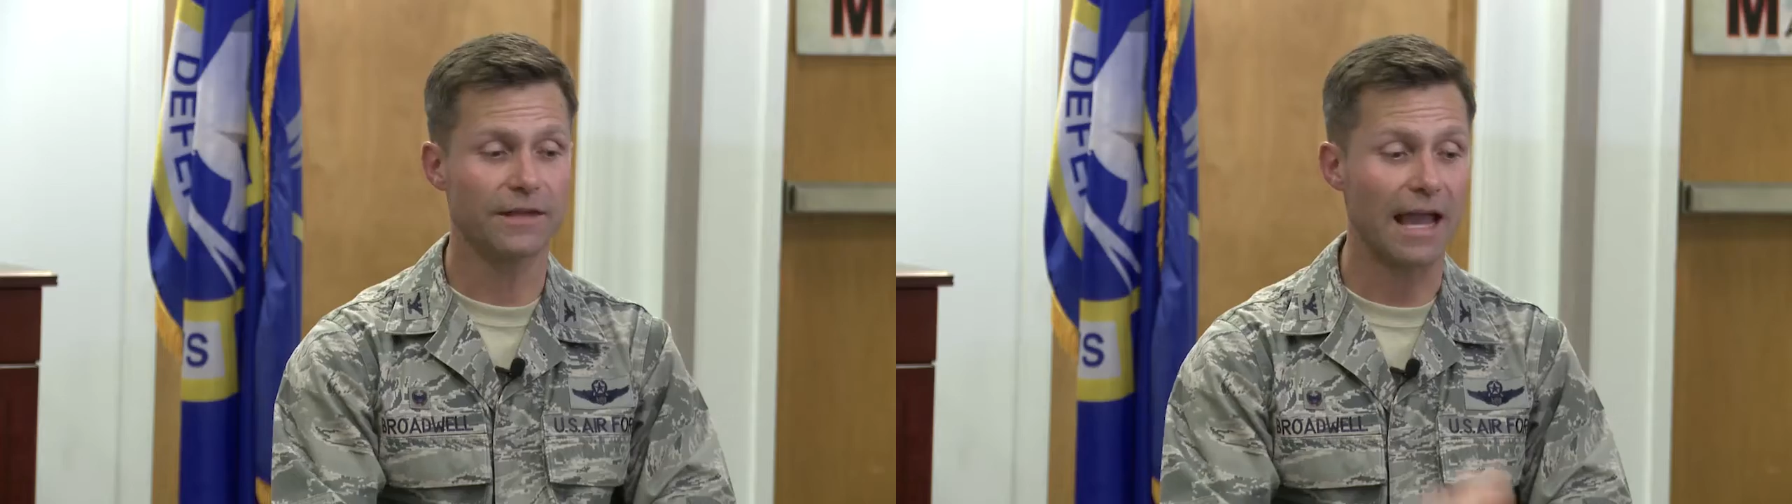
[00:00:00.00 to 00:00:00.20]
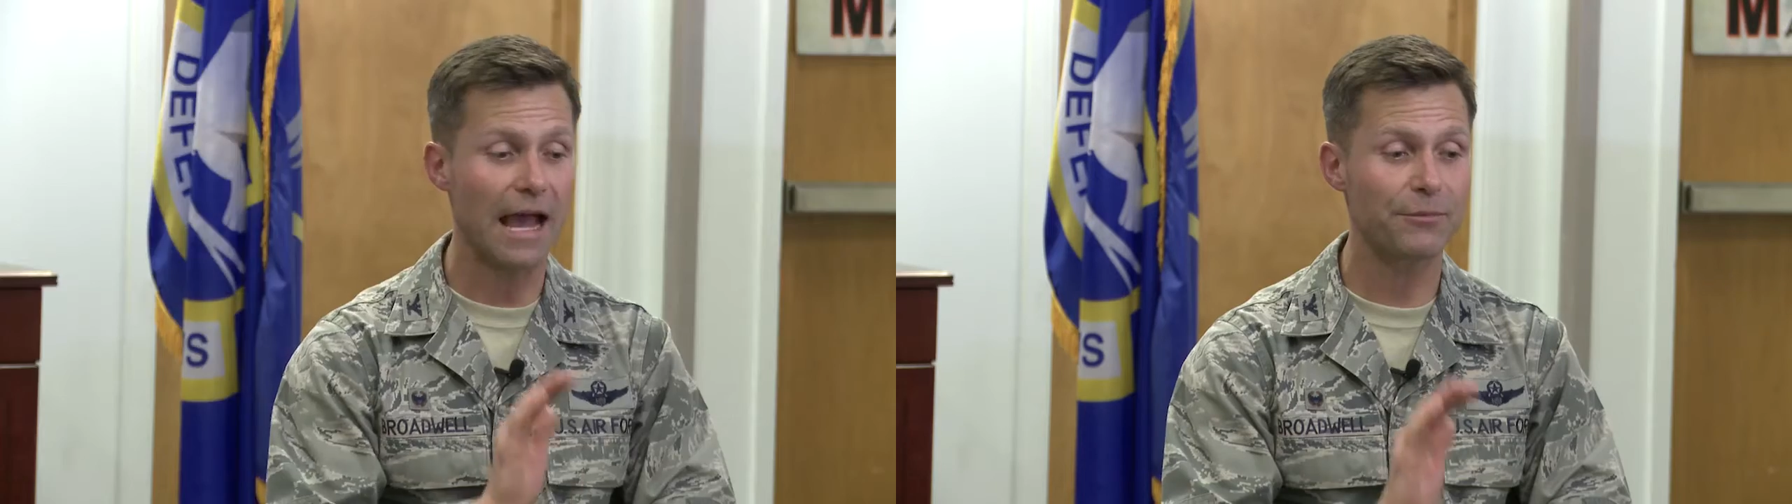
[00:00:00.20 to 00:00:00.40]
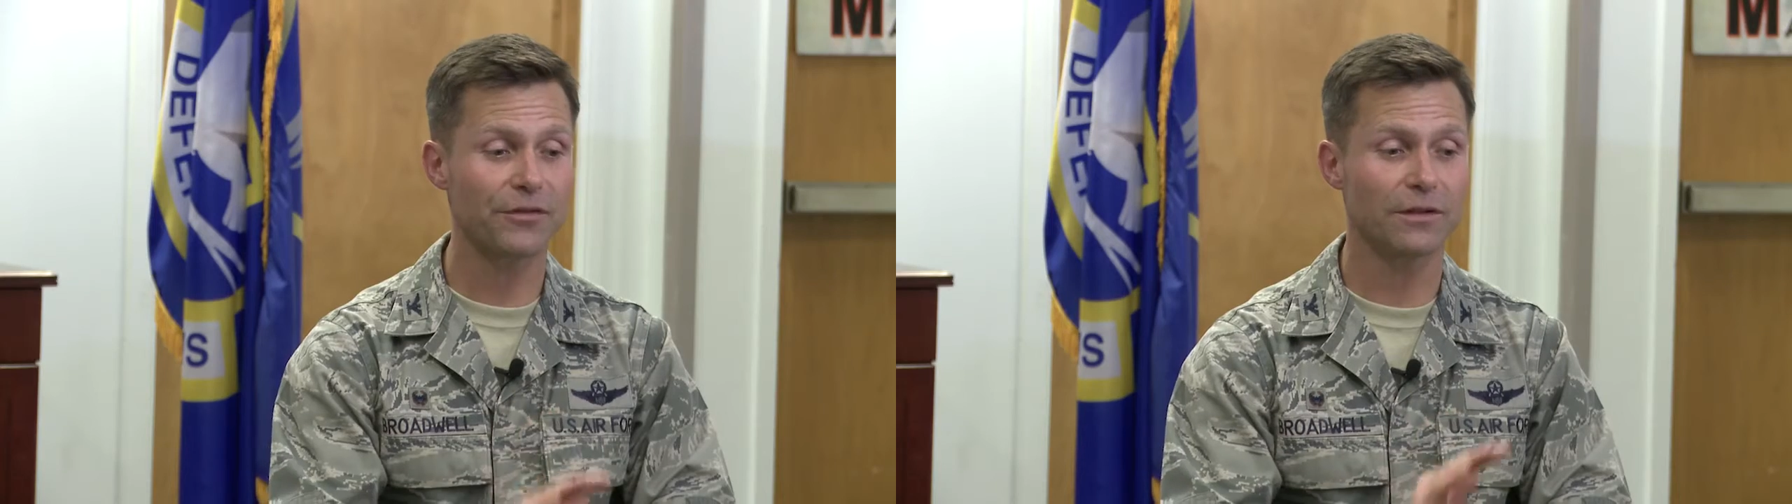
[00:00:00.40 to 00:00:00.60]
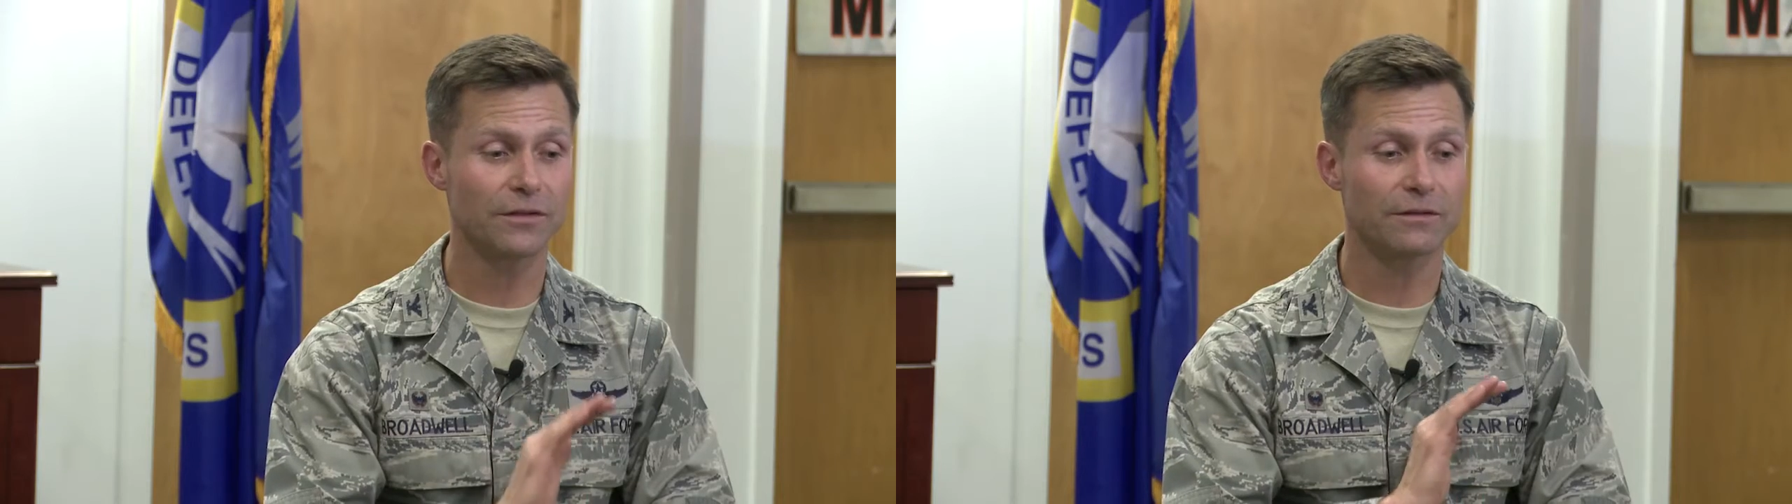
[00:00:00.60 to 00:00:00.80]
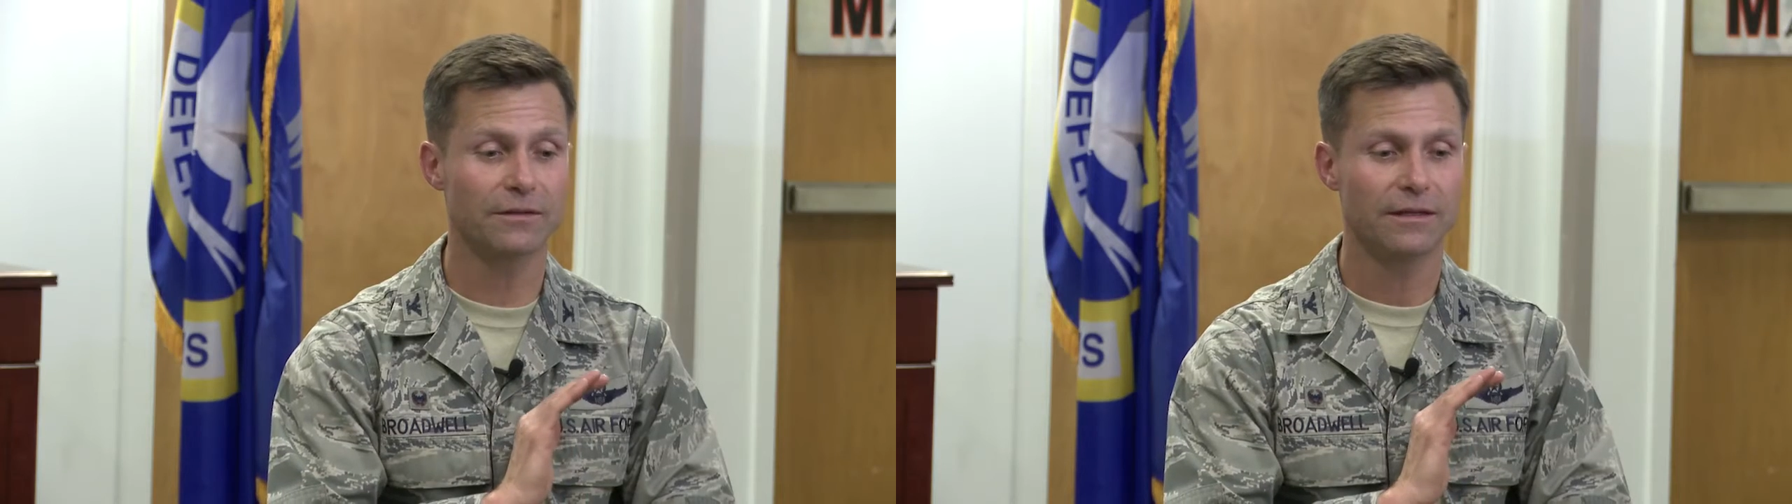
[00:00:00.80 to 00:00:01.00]
the
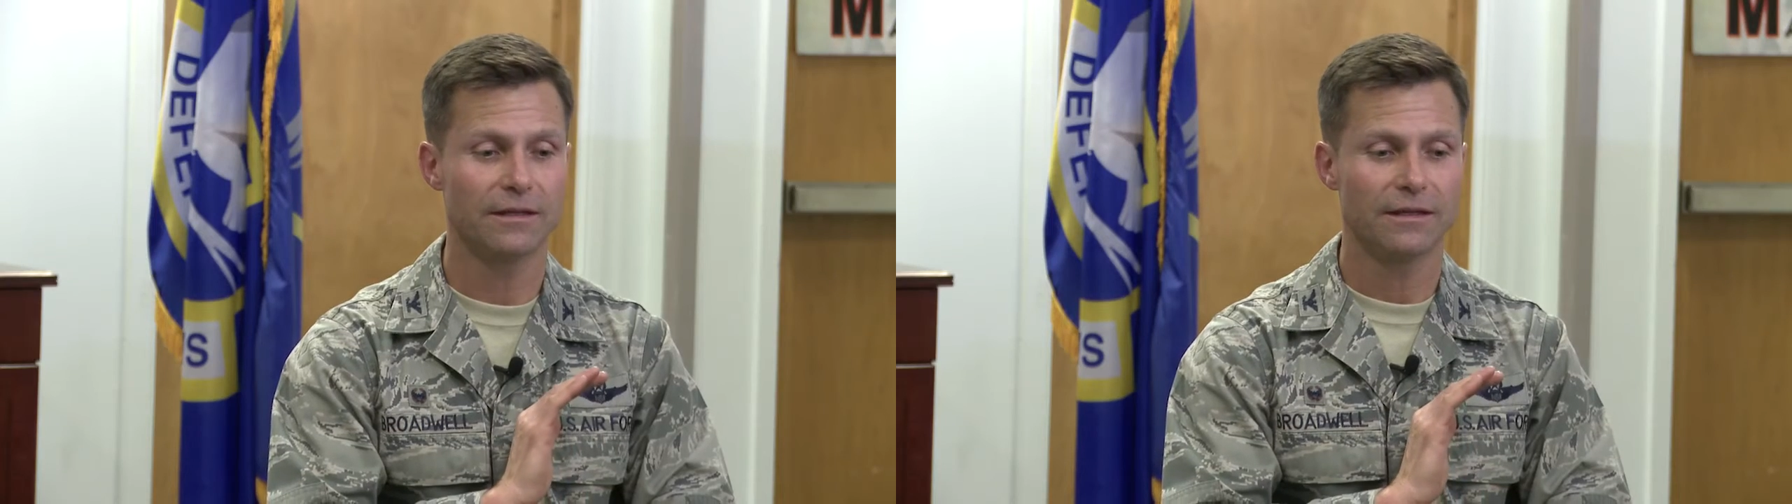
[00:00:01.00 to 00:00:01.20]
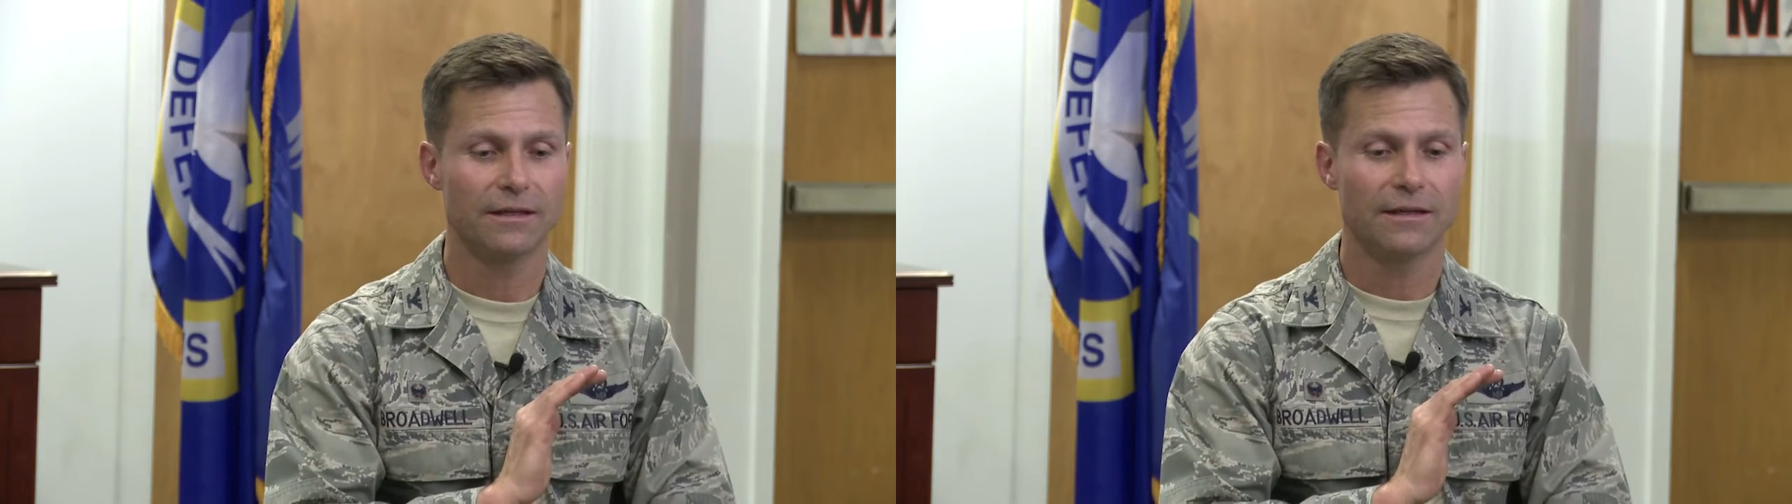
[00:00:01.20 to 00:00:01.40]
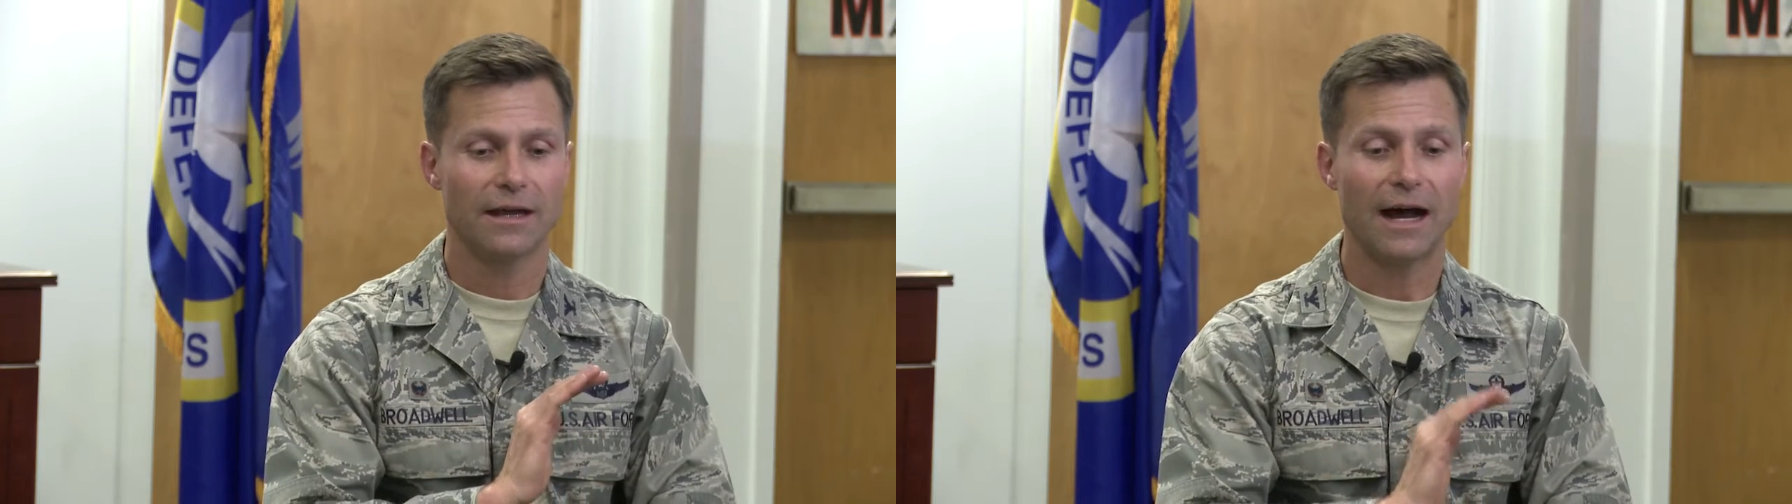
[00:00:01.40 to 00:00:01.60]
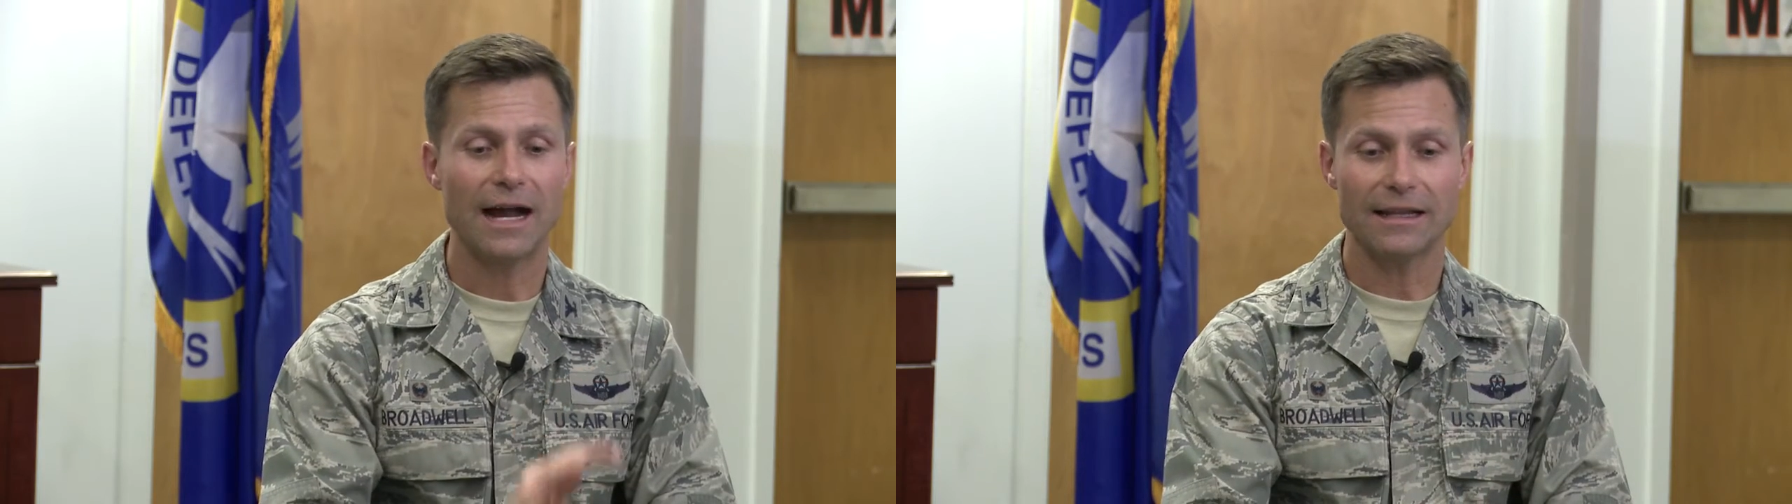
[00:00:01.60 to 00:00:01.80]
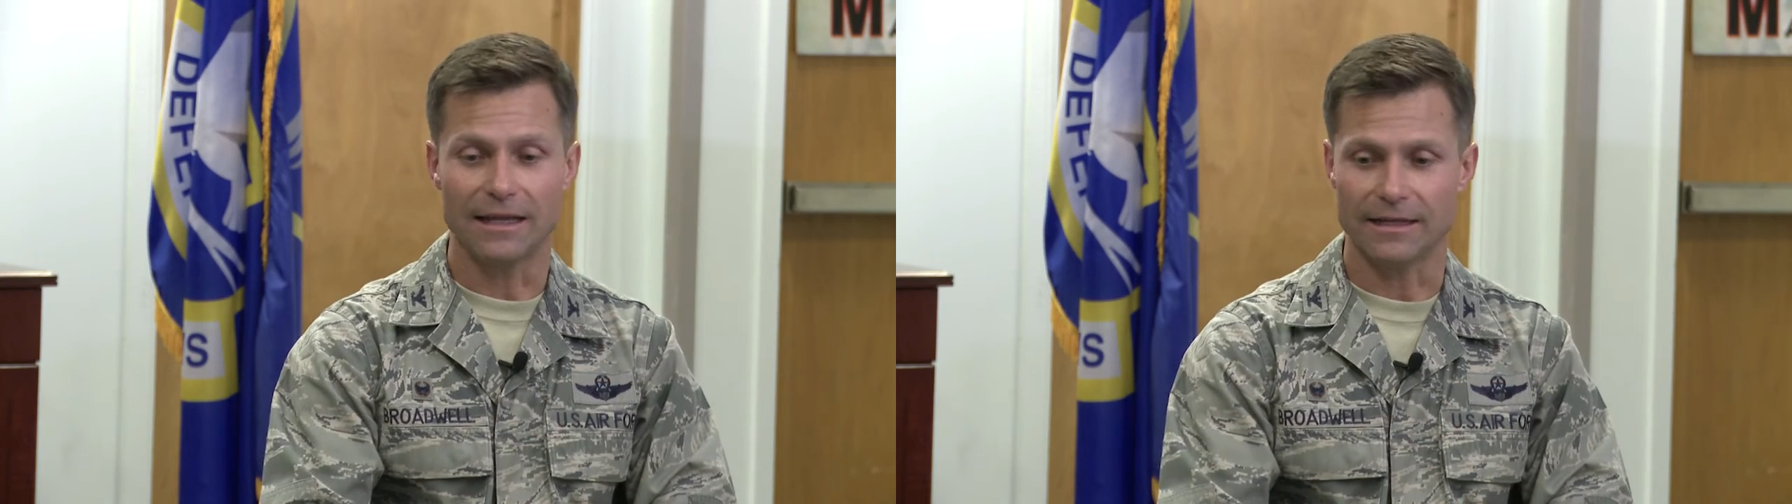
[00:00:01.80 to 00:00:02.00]
absolute
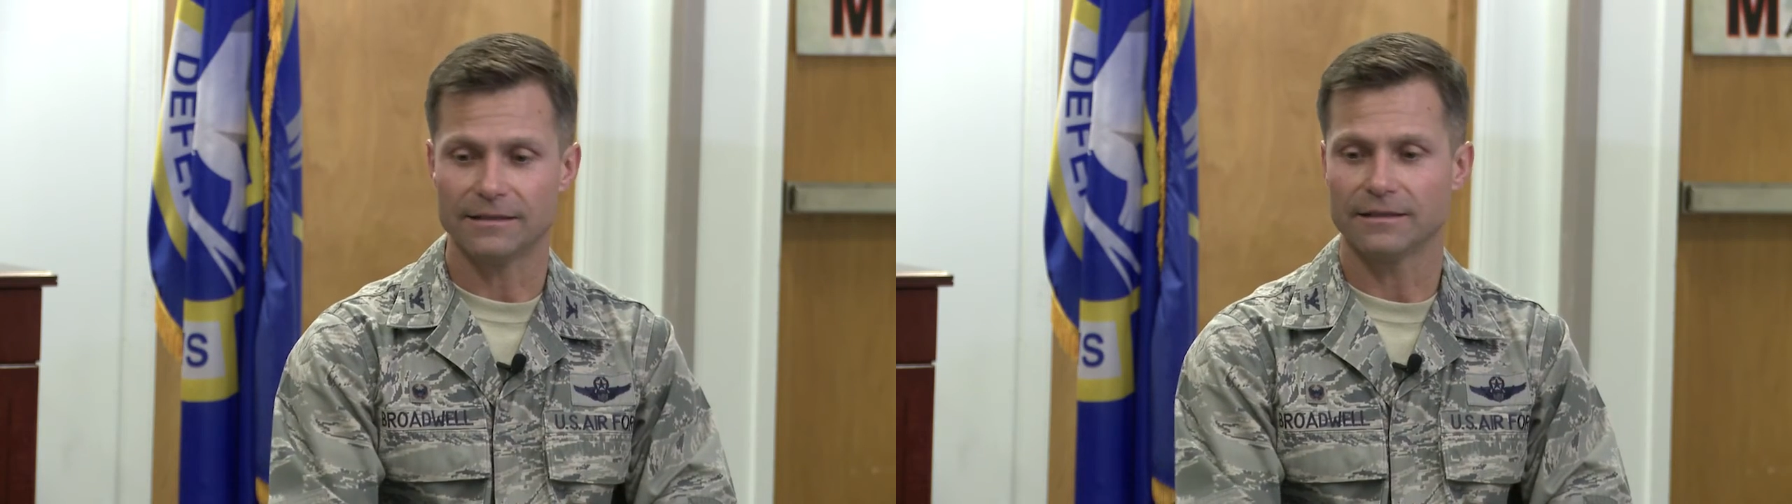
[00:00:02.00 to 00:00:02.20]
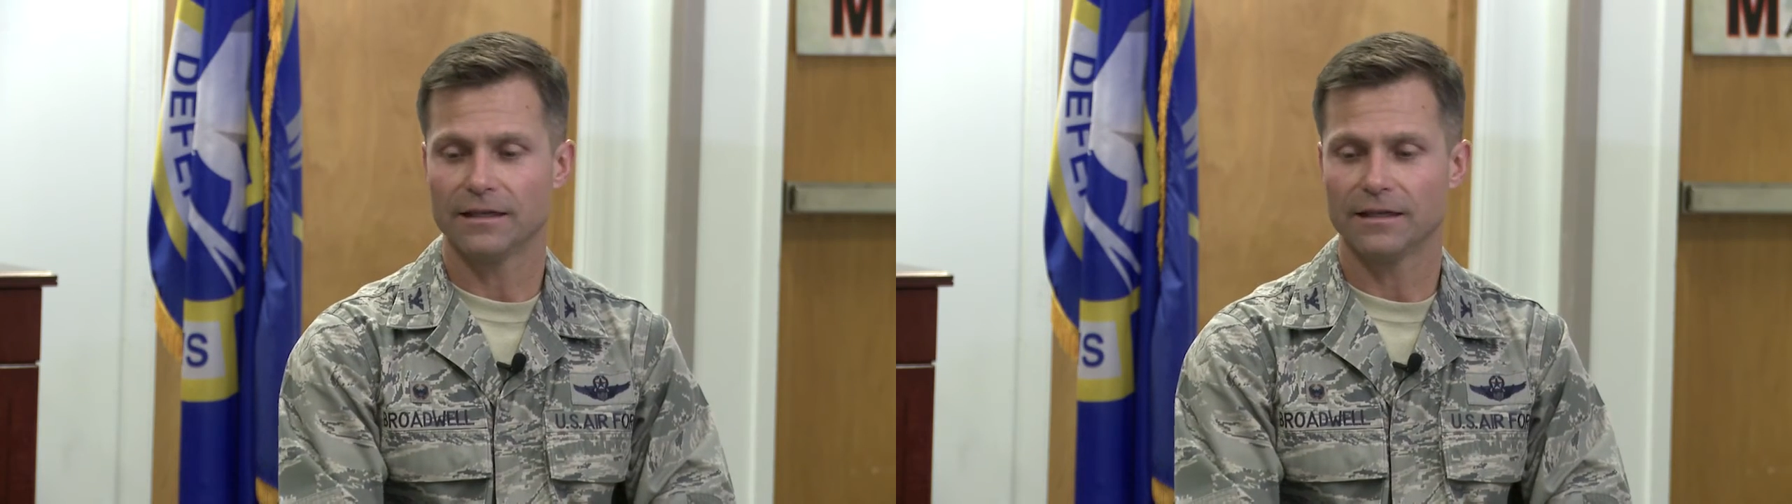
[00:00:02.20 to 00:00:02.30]
highlight